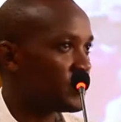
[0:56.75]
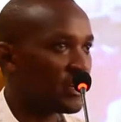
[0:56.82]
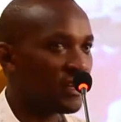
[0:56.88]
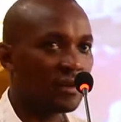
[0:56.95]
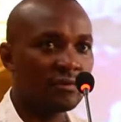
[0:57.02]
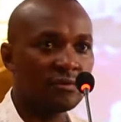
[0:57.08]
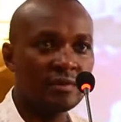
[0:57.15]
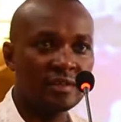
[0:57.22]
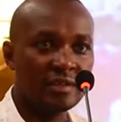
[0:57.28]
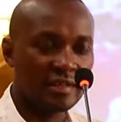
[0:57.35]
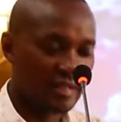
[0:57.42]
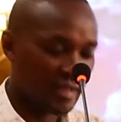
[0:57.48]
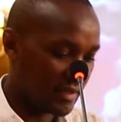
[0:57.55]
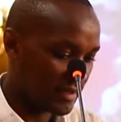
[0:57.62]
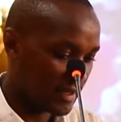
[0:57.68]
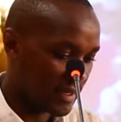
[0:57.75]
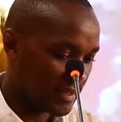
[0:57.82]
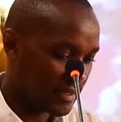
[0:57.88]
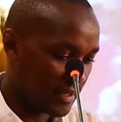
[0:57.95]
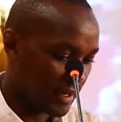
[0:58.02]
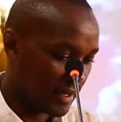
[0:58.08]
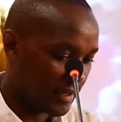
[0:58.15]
Rutere, who is the center's